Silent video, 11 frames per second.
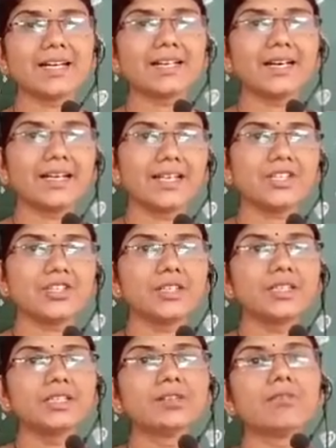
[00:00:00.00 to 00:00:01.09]
are arranged
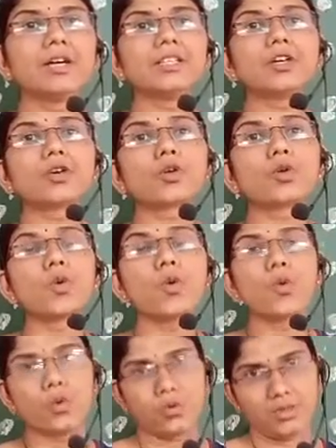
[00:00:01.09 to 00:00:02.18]
in one
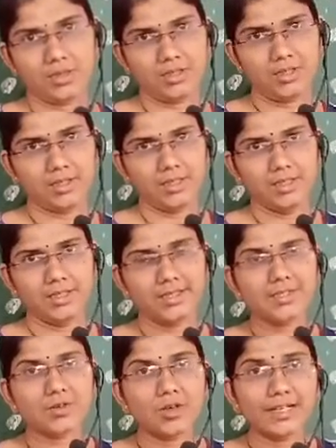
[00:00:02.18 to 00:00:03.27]
row,
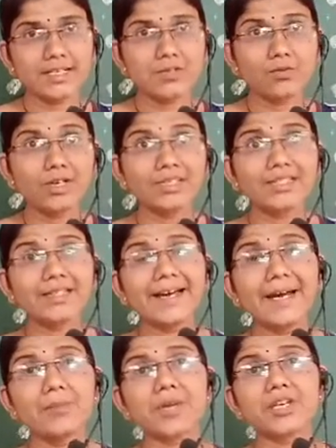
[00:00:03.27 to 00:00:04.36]
is called as a
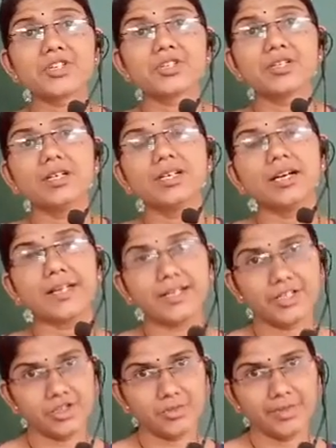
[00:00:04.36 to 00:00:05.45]
one-dimensional
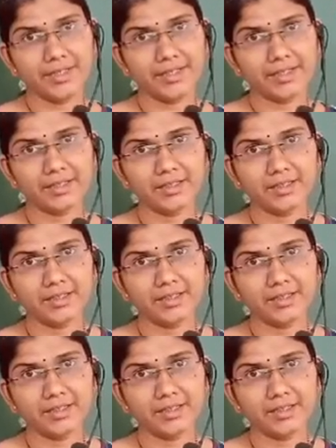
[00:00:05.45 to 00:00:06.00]
arrangement.